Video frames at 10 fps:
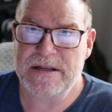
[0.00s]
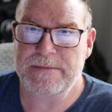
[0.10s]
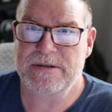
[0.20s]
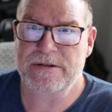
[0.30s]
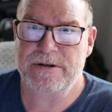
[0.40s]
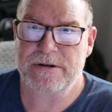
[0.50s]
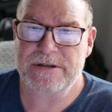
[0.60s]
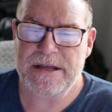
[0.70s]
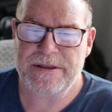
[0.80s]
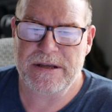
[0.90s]
name that's in charge
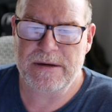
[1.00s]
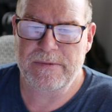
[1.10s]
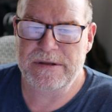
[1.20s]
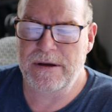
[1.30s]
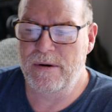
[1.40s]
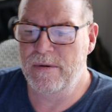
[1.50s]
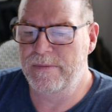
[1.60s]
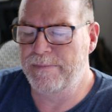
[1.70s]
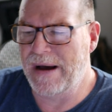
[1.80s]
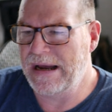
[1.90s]
of that thing with the
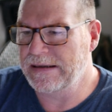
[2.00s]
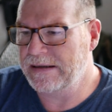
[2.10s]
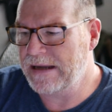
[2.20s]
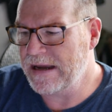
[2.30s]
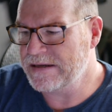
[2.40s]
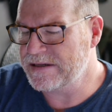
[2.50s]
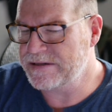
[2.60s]
whole Biden case?